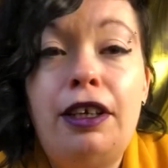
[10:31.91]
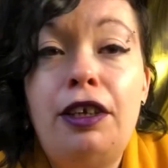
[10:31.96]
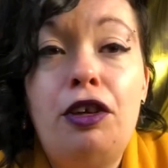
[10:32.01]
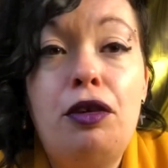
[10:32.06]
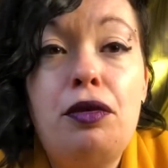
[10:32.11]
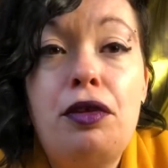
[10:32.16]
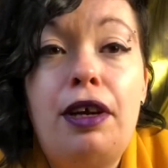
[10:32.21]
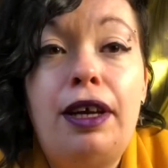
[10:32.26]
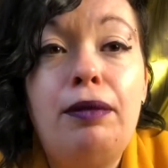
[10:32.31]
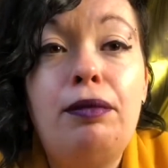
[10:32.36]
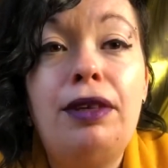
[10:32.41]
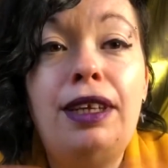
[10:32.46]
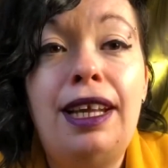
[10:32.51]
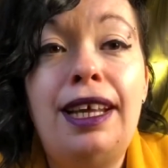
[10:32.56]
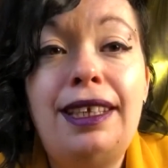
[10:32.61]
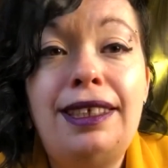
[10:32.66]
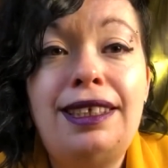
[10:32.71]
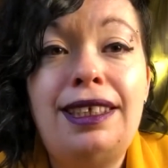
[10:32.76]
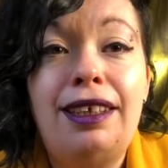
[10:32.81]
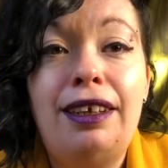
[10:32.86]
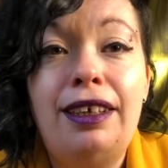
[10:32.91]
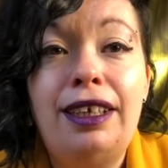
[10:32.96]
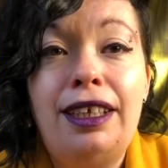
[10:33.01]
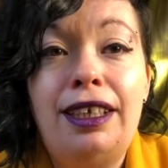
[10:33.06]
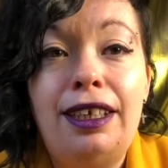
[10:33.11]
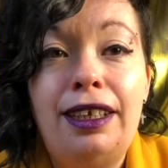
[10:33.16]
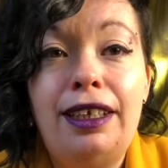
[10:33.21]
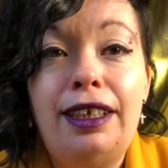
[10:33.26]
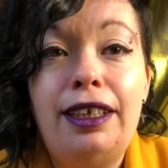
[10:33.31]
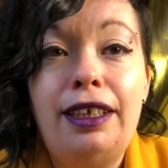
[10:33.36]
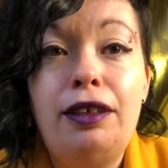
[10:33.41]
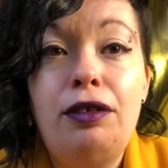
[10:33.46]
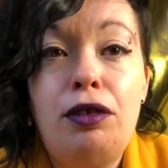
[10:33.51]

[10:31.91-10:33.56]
know that I'm less likely,